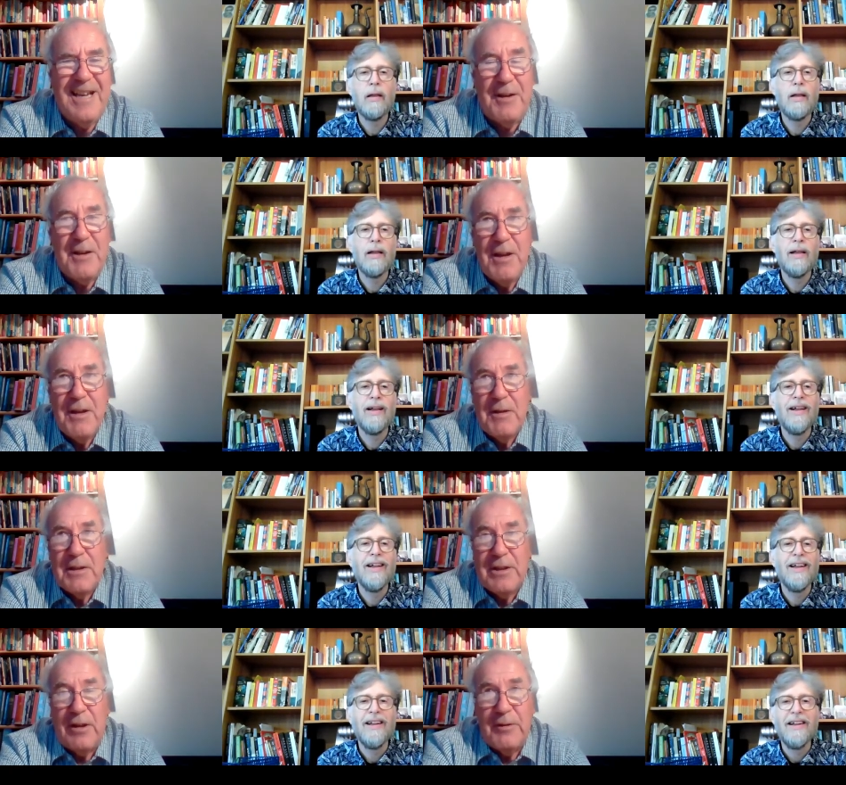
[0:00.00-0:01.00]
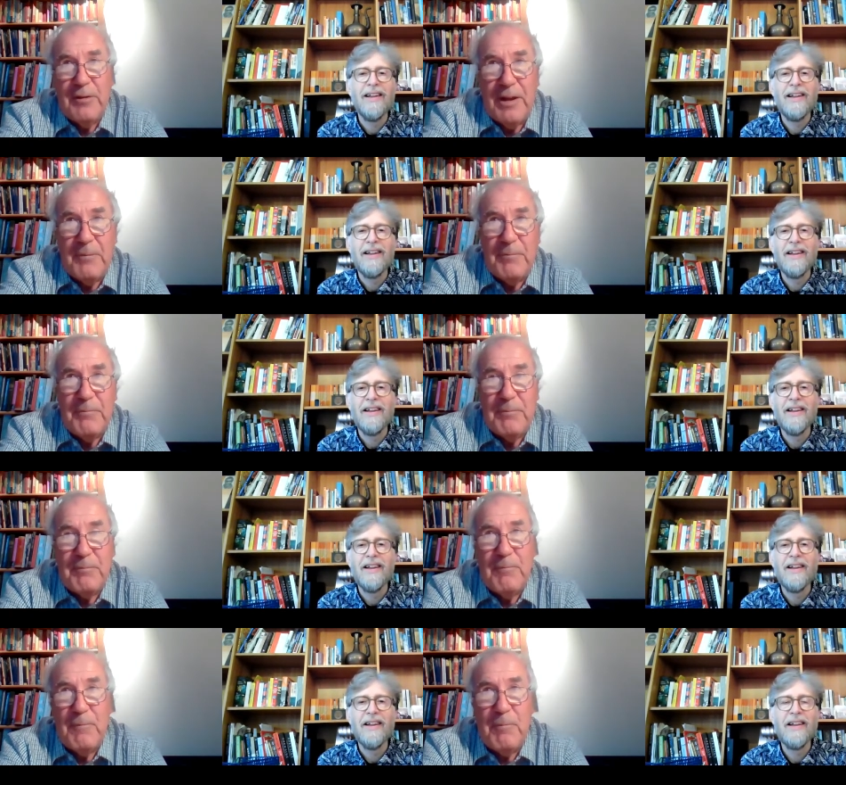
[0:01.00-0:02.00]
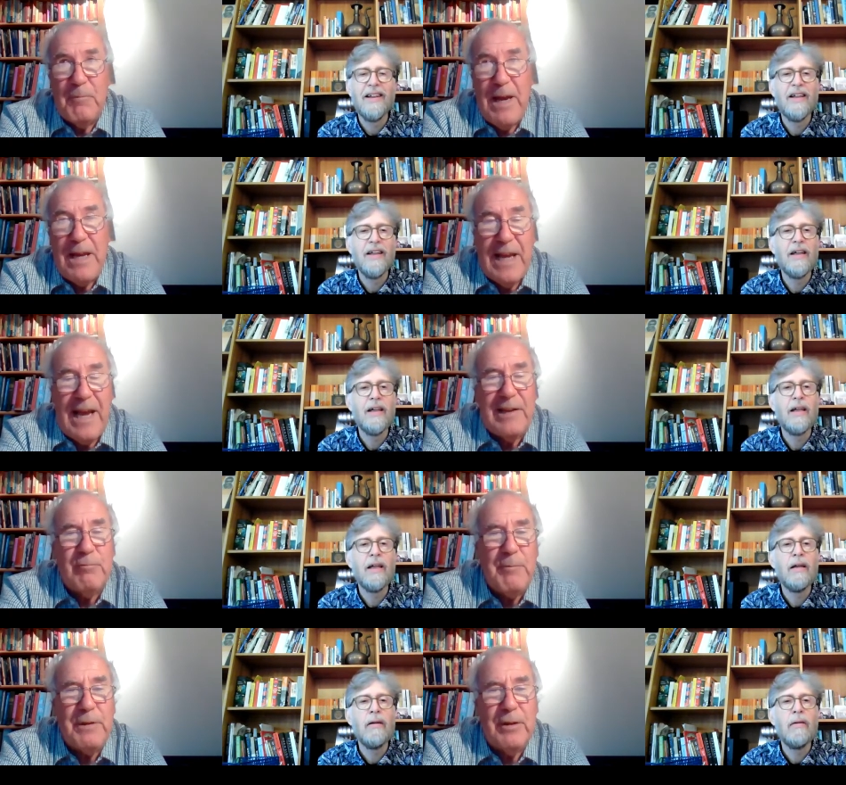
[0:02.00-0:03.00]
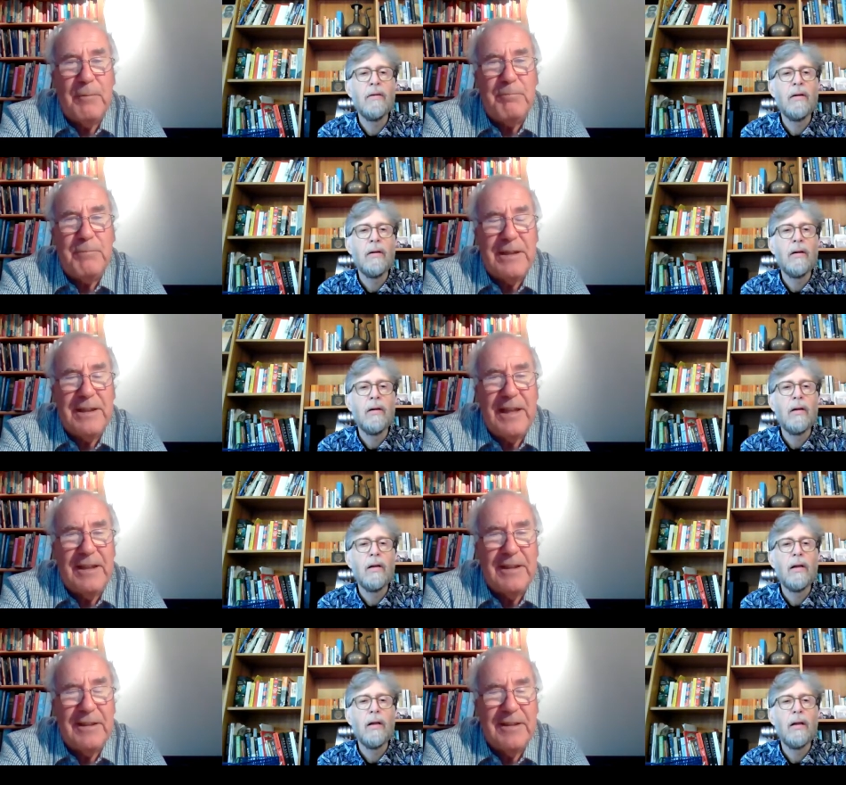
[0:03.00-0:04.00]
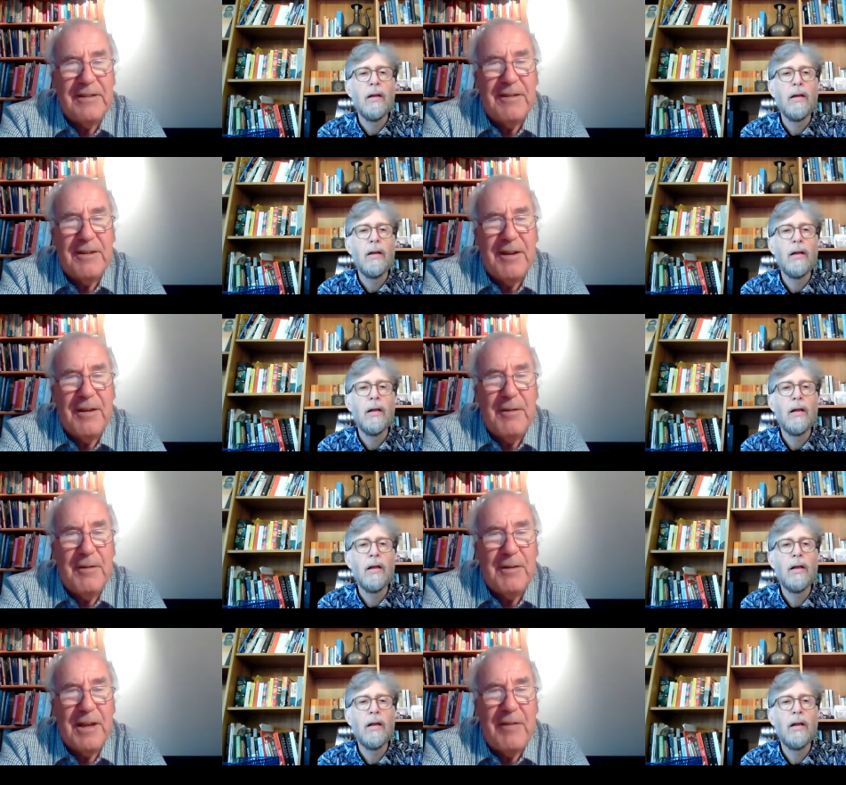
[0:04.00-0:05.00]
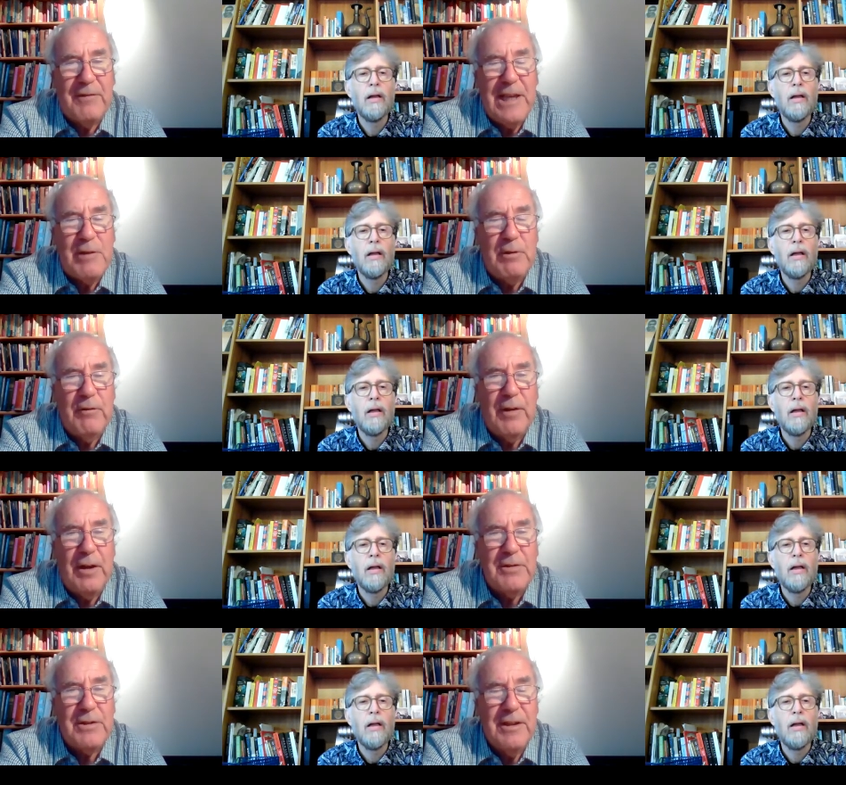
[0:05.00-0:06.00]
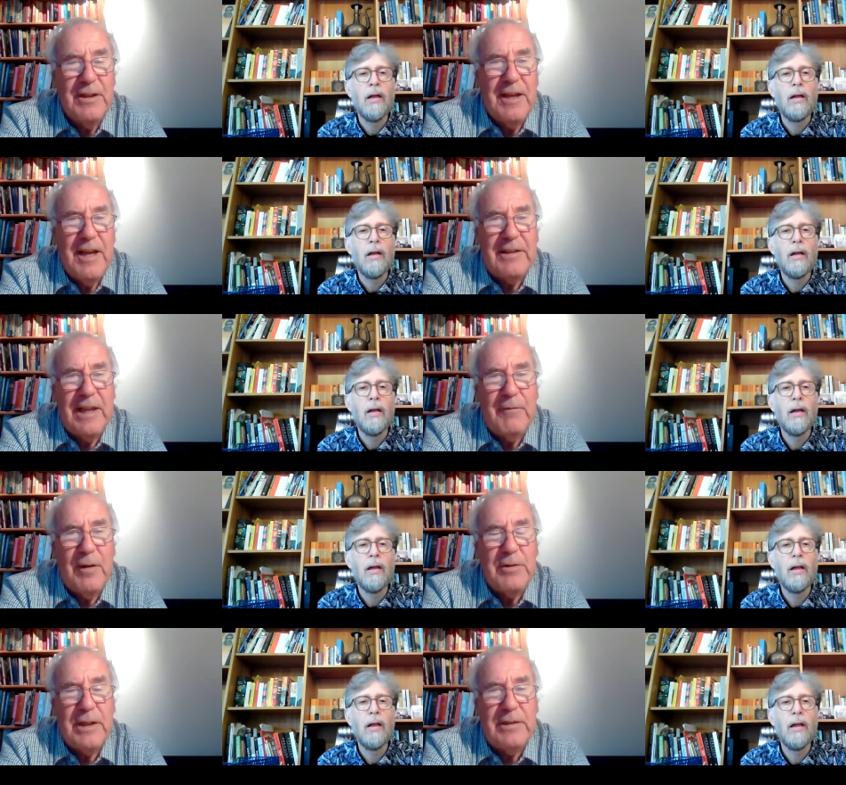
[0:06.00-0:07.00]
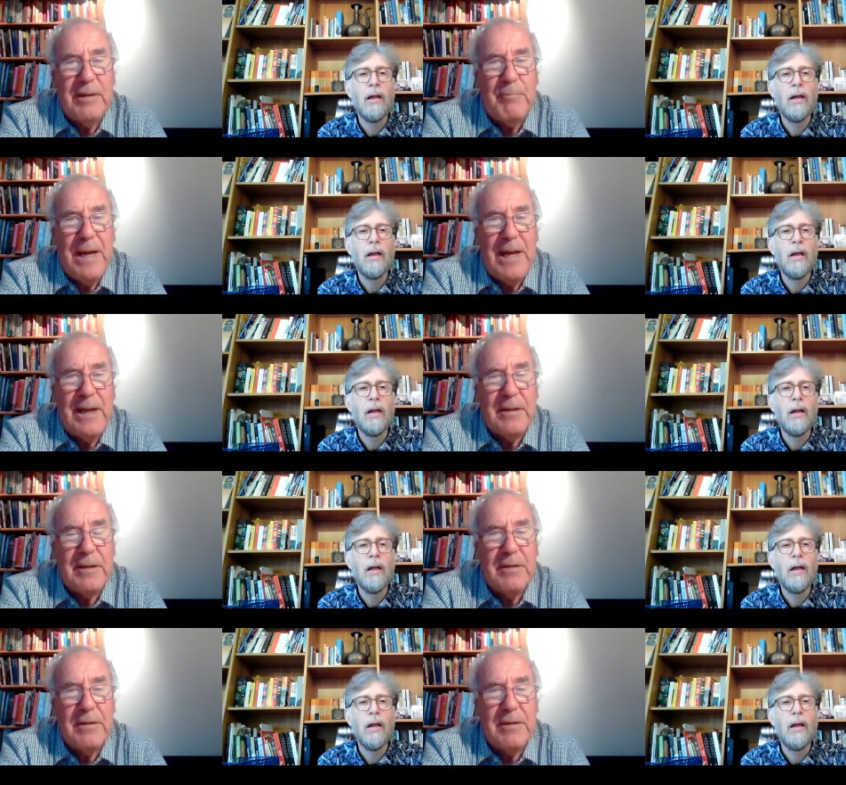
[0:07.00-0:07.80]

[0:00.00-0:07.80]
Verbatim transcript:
Speaker 1: yeah. So um, men and women on Pitcairn uh, have an equal vote, and they vote in the mayor.